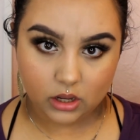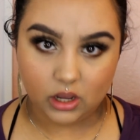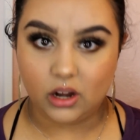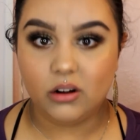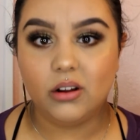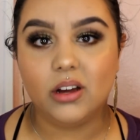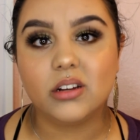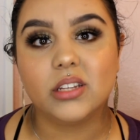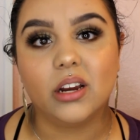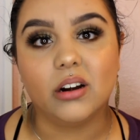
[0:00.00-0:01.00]
I don't know how to
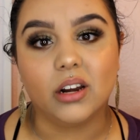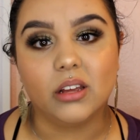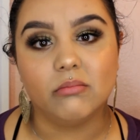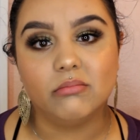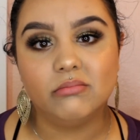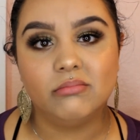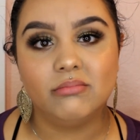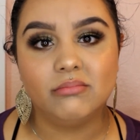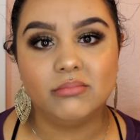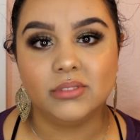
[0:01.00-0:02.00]
say her name,
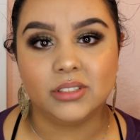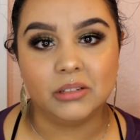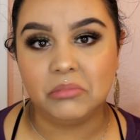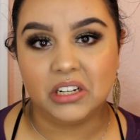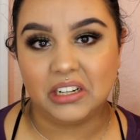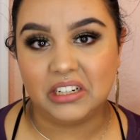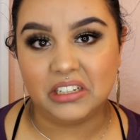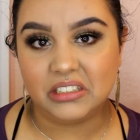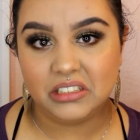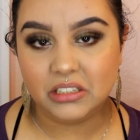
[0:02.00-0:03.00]
so I'm not gonna,
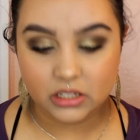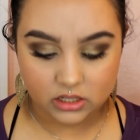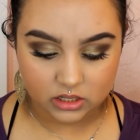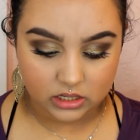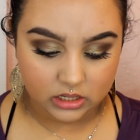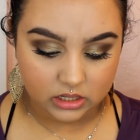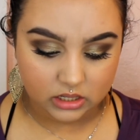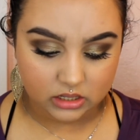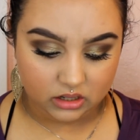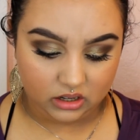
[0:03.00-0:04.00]

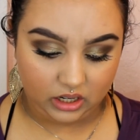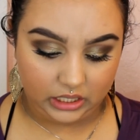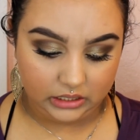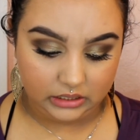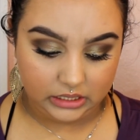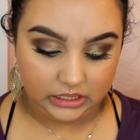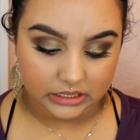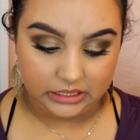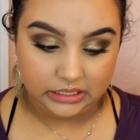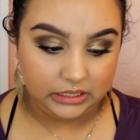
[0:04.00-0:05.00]
sorry.
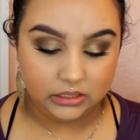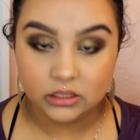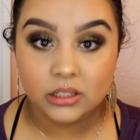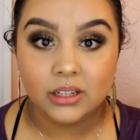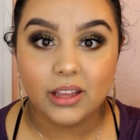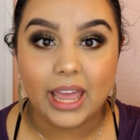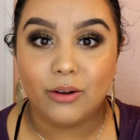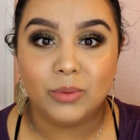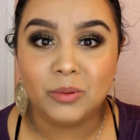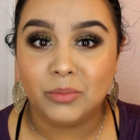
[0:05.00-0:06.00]
Hate when
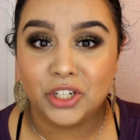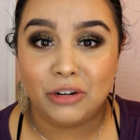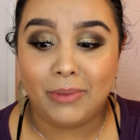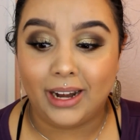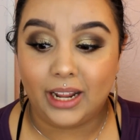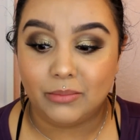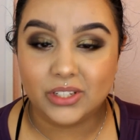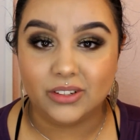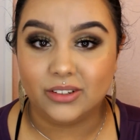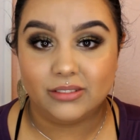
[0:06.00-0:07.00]
people butcher my name,
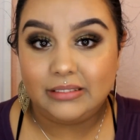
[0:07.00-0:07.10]
so.